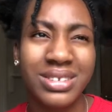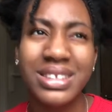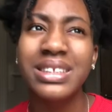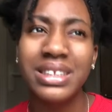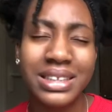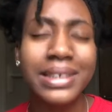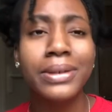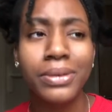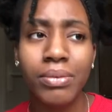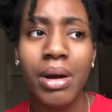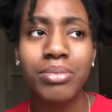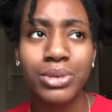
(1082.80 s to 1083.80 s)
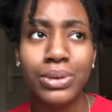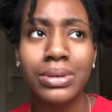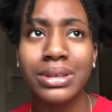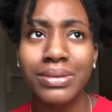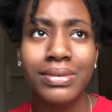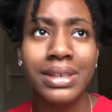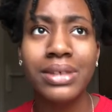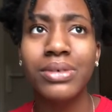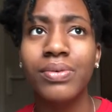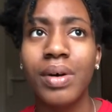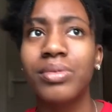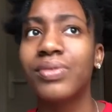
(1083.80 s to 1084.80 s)
a good webtoon. It's a really good
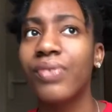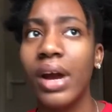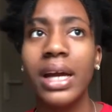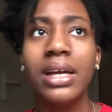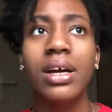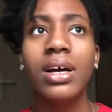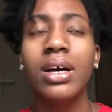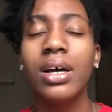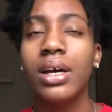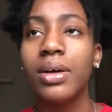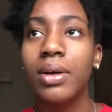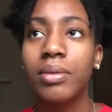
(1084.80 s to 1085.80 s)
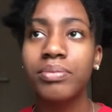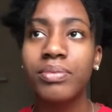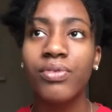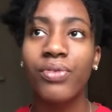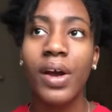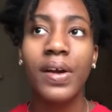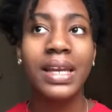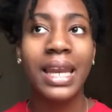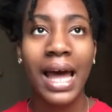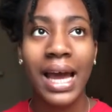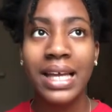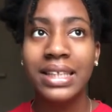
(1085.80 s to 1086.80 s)
webtoon. Very
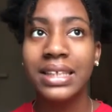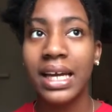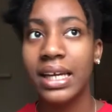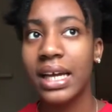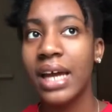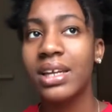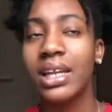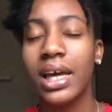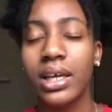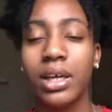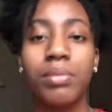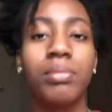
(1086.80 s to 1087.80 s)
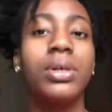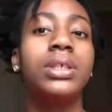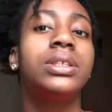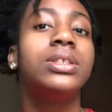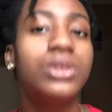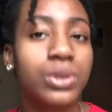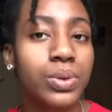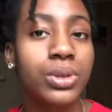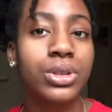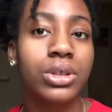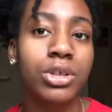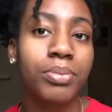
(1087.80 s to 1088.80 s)
light, and it kind of like immerses you
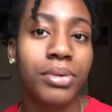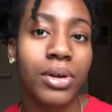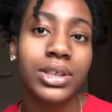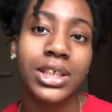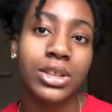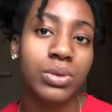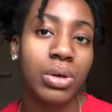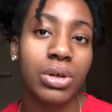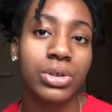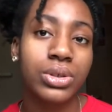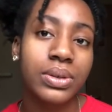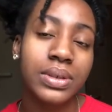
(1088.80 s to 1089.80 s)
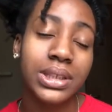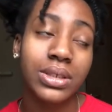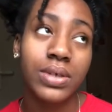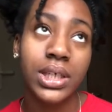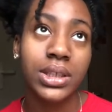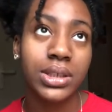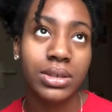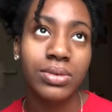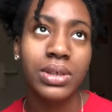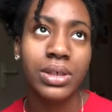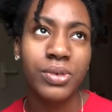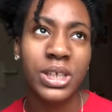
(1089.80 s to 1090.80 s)
into the plot as well. So it's great. It's
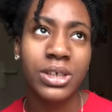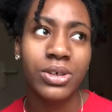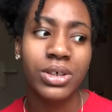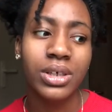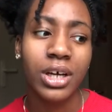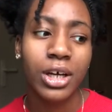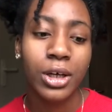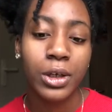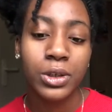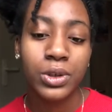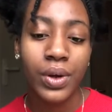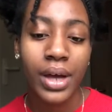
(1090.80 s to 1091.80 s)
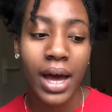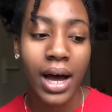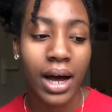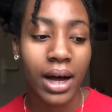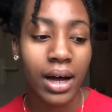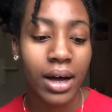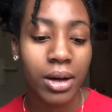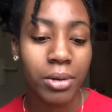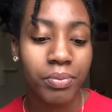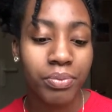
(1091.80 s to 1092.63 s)
really, really good. So yeah,